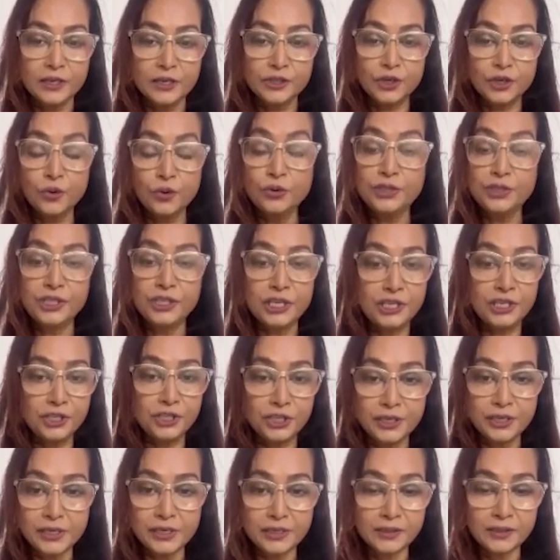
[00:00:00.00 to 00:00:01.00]
school
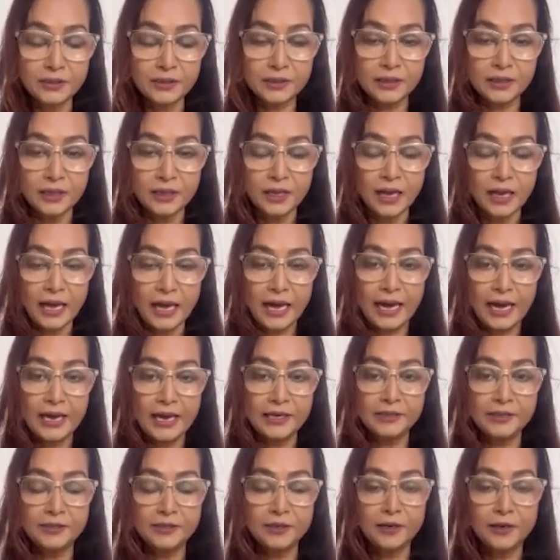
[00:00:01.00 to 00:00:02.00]
teachers,
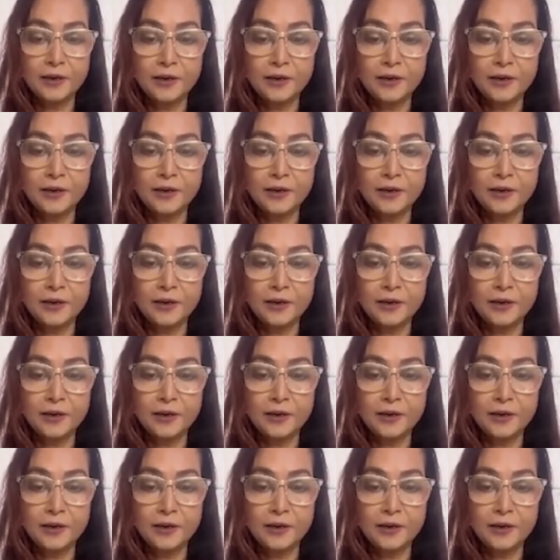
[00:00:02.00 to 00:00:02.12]
and